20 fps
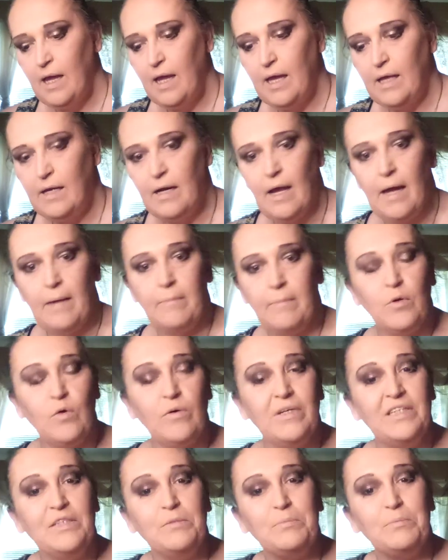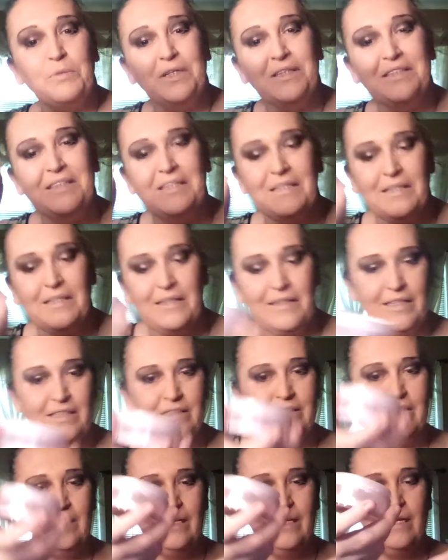And I'm going to put
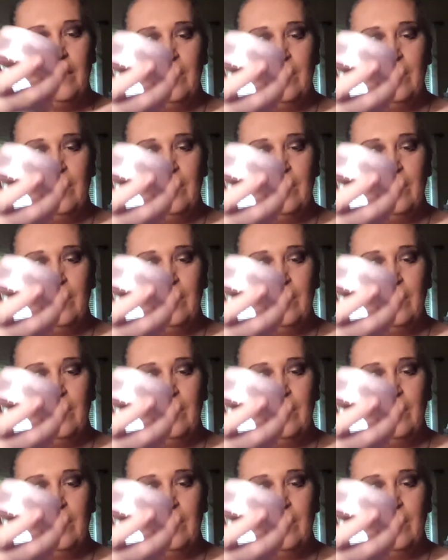this.